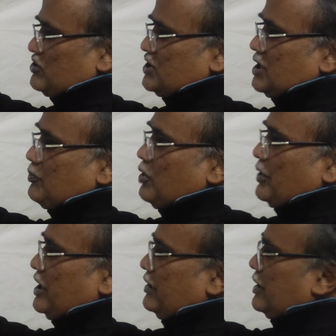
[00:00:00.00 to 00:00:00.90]
and the
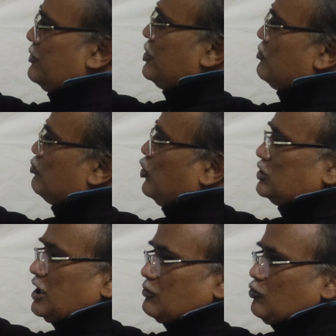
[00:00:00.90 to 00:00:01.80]
perpendicular, both
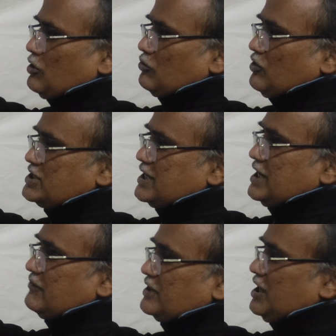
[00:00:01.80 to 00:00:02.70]
are coinciding
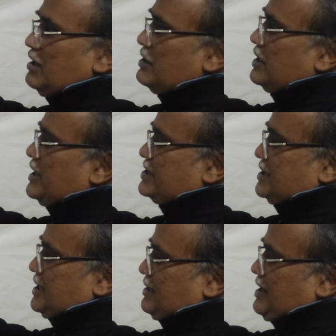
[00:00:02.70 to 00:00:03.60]
with each
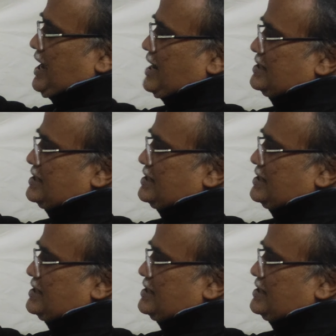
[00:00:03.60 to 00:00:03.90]
other. As